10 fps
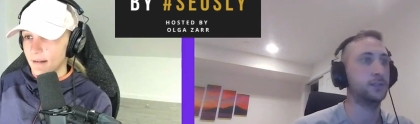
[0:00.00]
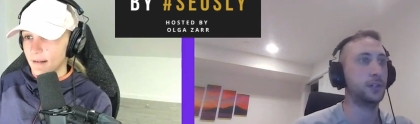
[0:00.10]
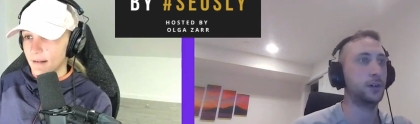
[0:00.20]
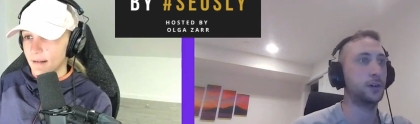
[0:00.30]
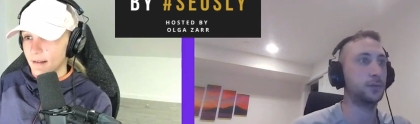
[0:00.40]

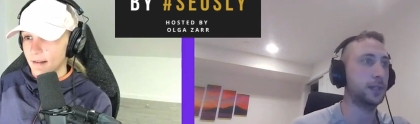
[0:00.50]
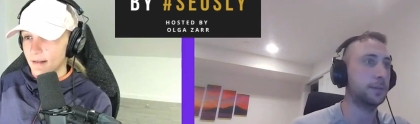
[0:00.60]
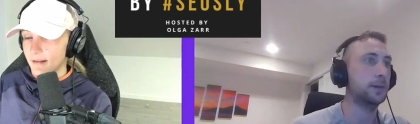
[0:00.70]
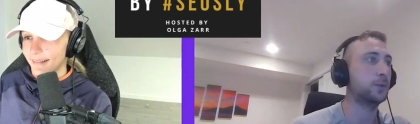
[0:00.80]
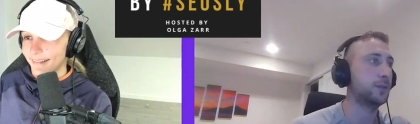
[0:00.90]
Speaker 1: So yeah,
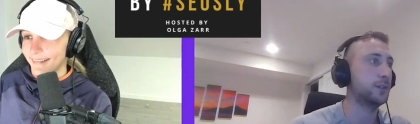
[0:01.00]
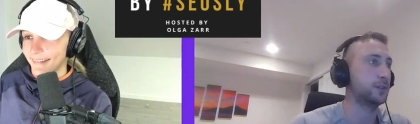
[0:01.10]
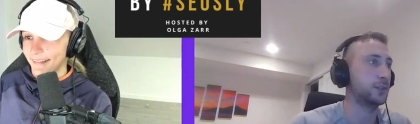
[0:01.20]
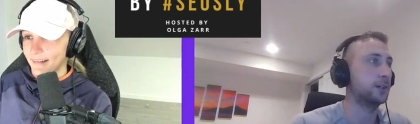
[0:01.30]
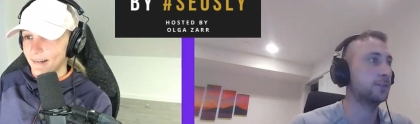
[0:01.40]
about 12
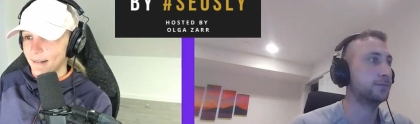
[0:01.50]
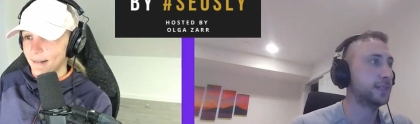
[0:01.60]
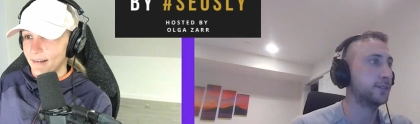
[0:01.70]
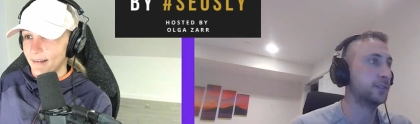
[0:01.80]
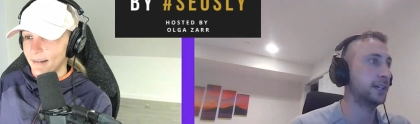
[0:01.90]
years ago
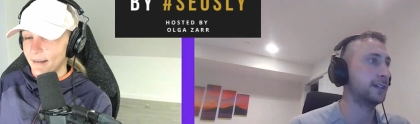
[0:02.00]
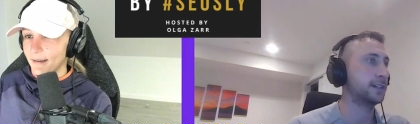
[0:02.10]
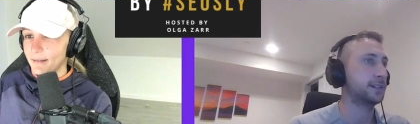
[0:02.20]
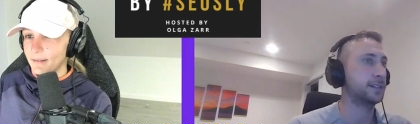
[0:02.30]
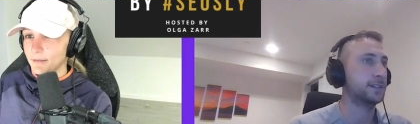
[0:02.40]
give or take.
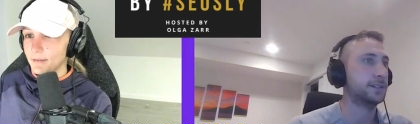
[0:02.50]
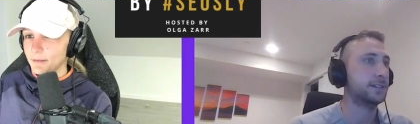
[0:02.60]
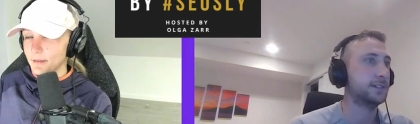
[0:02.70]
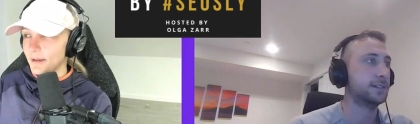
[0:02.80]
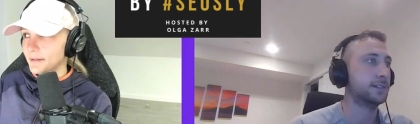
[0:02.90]
Yeah.
Speaker 2: So
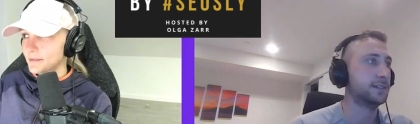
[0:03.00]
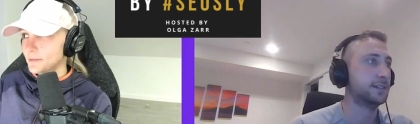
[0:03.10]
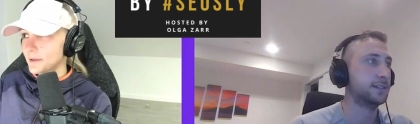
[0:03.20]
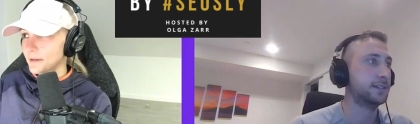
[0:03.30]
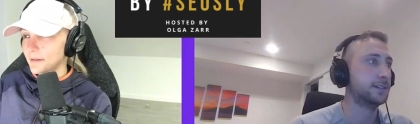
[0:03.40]
so yeah. So
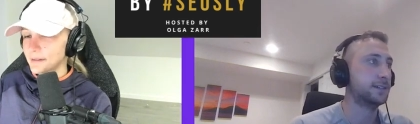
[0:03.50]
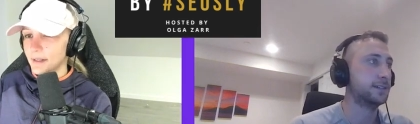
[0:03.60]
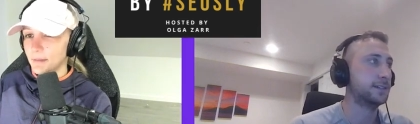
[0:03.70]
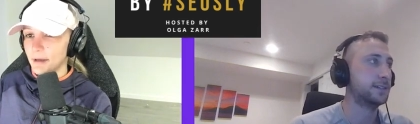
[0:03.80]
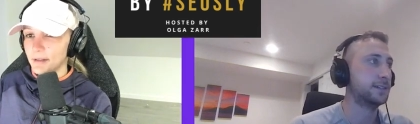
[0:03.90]
we are the
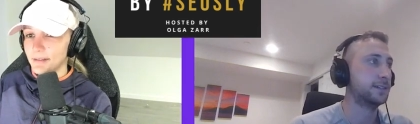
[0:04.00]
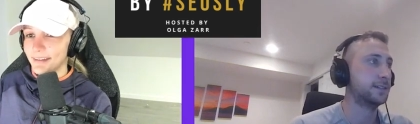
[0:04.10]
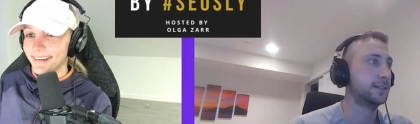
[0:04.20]
same age.